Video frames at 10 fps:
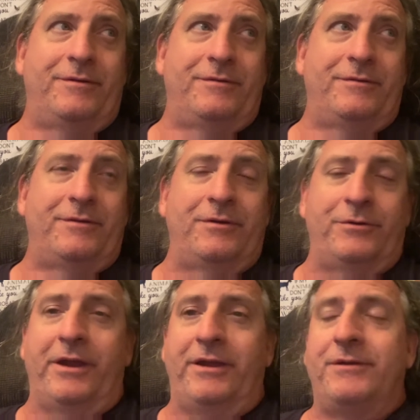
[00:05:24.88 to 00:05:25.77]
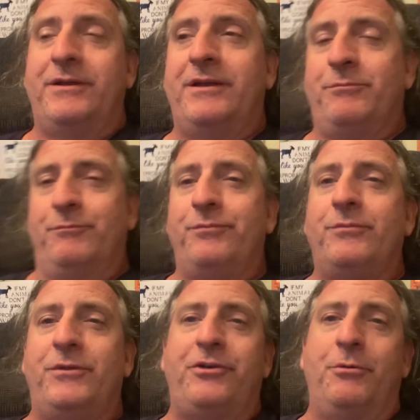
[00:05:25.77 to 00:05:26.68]
think. Okay. It,
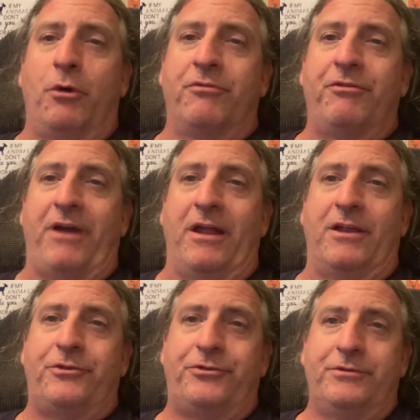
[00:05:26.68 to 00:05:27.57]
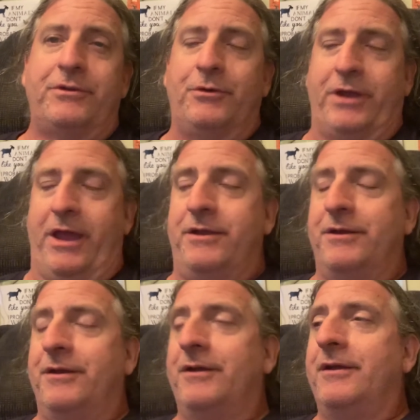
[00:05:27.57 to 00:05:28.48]
it's an amorphophallus. Yeah. Okay.
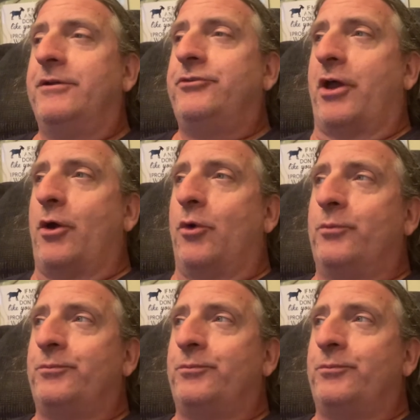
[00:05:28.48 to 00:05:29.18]
So,